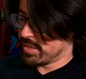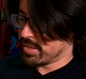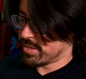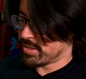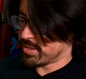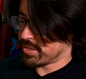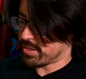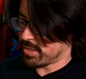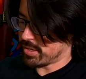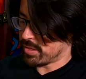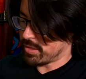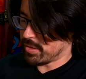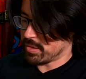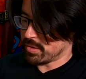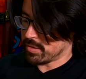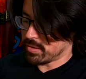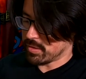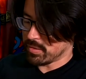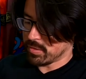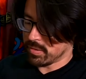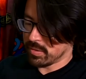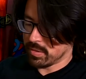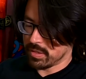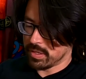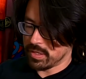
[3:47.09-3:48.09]

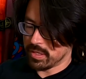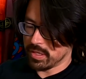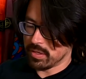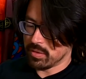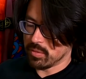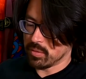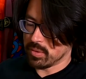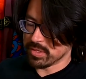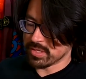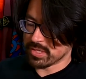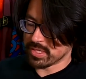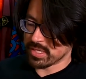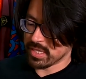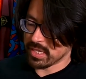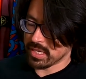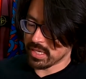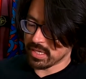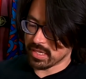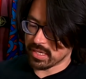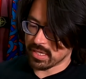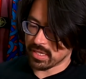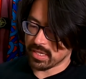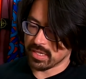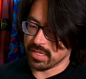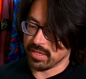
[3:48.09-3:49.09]
So, you know, we'll
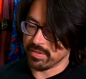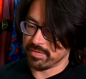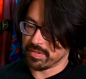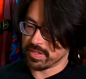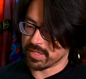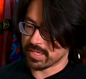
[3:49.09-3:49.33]
see if